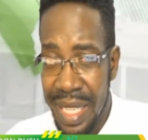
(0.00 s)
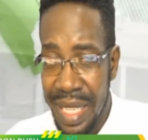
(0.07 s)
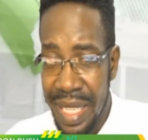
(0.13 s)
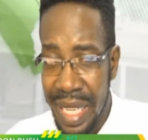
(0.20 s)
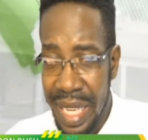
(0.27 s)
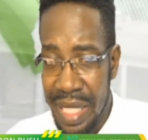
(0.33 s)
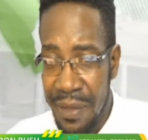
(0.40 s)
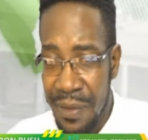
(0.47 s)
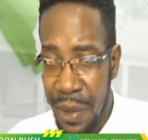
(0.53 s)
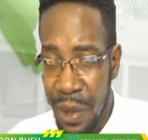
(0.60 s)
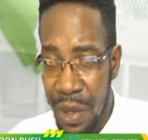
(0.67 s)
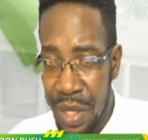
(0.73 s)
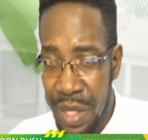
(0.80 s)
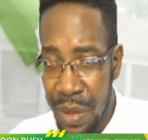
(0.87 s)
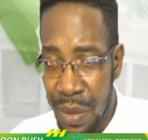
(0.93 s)
Yes,
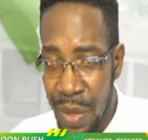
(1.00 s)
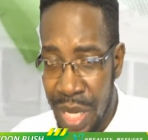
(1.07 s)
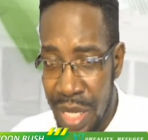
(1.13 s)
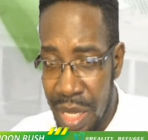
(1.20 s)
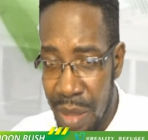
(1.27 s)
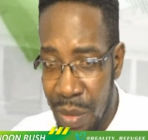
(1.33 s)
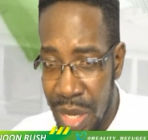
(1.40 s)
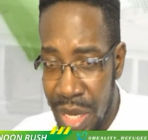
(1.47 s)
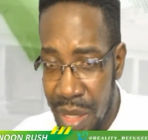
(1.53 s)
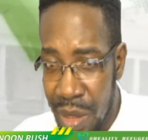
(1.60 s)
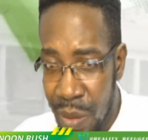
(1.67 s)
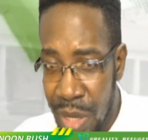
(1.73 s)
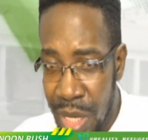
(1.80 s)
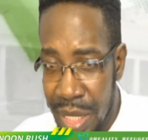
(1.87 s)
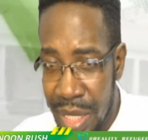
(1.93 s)
folks. Welcome.
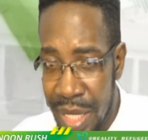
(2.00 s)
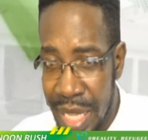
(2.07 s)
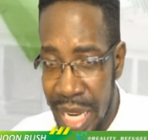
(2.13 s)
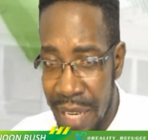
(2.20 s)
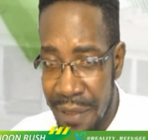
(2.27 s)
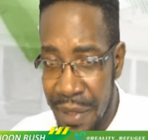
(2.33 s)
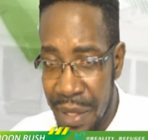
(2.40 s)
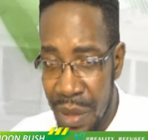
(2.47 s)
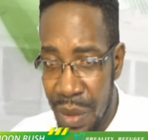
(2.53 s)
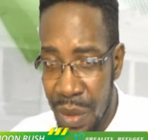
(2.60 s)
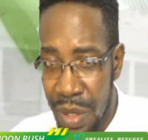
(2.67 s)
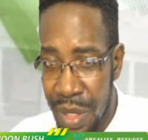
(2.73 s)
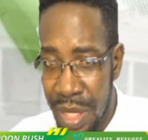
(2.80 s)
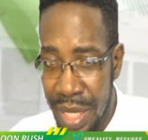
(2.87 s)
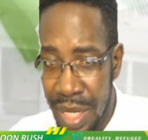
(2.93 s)
Good
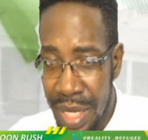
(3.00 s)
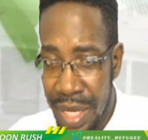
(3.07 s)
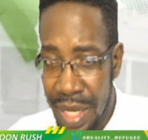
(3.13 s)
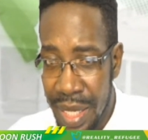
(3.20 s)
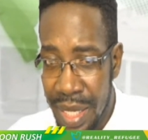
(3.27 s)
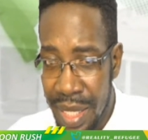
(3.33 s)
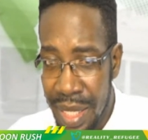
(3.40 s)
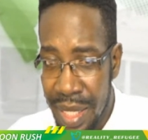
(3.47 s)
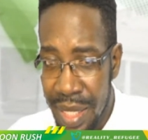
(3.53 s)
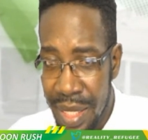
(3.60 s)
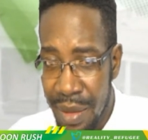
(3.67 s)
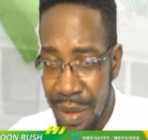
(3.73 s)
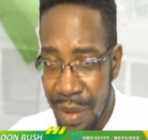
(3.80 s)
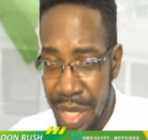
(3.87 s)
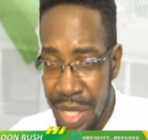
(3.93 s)
afternoon.
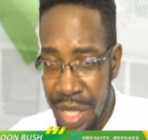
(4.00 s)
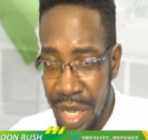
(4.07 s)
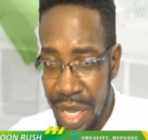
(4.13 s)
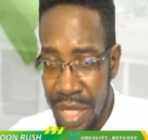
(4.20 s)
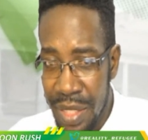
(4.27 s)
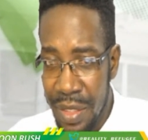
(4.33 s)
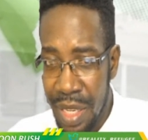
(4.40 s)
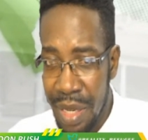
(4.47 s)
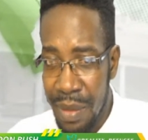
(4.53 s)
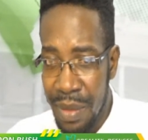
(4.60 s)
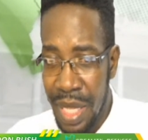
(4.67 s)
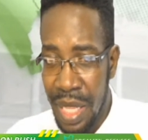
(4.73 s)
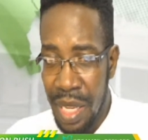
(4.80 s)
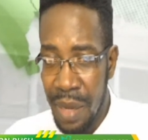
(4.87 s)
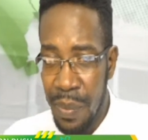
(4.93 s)
Watching us from
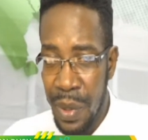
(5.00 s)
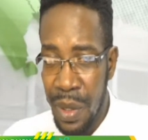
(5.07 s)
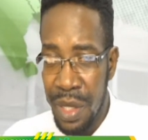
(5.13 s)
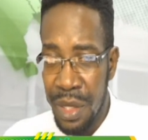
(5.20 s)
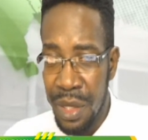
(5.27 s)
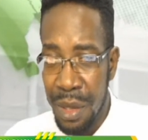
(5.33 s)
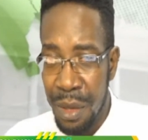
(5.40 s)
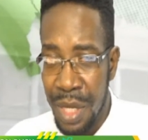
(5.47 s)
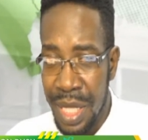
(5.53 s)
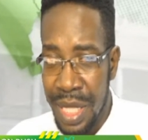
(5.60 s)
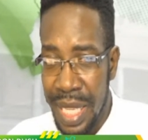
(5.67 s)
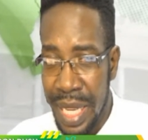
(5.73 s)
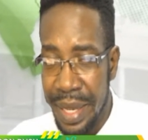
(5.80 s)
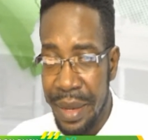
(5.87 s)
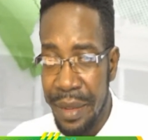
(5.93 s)
Leopold Street.
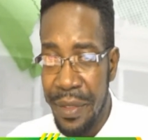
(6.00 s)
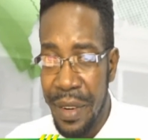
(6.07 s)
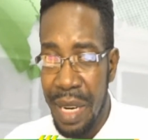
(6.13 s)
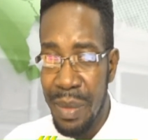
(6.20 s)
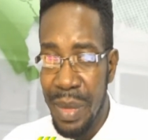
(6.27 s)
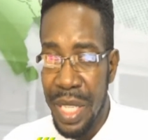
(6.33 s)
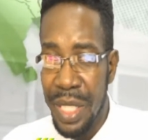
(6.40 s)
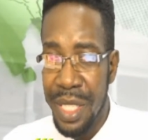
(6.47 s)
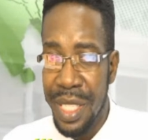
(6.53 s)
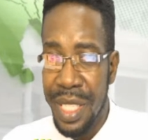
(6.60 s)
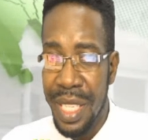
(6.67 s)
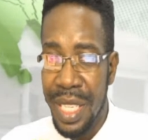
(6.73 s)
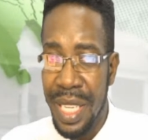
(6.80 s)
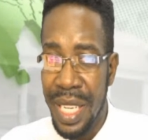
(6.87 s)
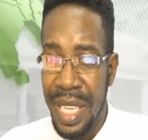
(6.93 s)
Thank you very
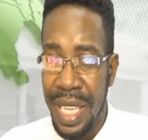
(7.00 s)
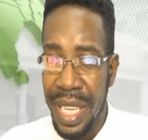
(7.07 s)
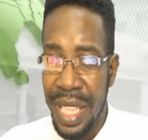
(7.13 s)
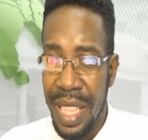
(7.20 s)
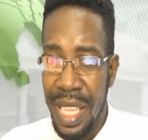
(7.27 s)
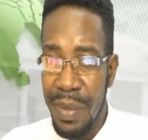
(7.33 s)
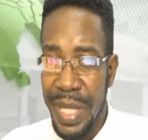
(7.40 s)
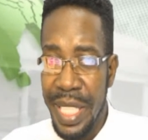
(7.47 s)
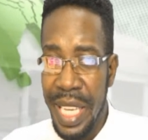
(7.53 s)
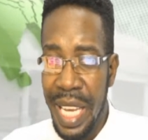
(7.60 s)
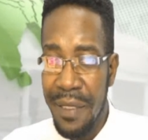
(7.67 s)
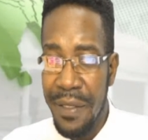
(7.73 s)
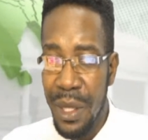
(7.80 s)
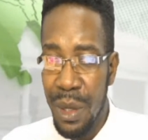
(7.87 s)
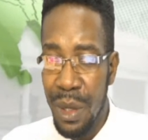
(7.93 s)
much. Liberty
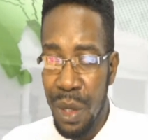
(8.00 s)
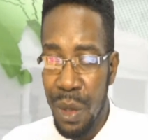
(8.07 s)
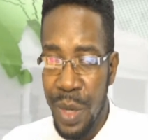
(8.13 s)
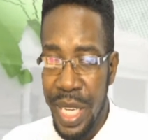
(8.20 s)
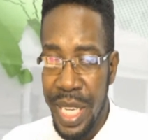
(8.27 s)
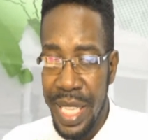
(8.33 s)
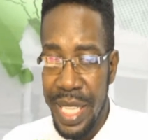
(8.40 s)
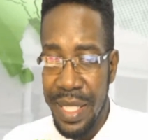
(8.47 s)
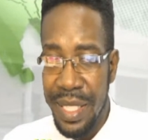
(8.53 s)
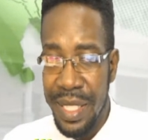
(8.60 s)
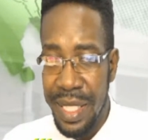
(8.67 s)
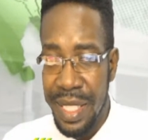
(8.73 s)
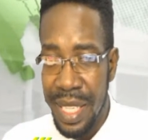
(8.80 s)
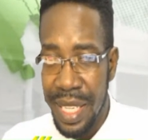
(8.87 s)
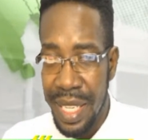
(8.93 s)
Avenue,
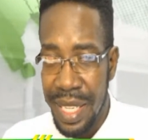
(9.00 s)
Queens.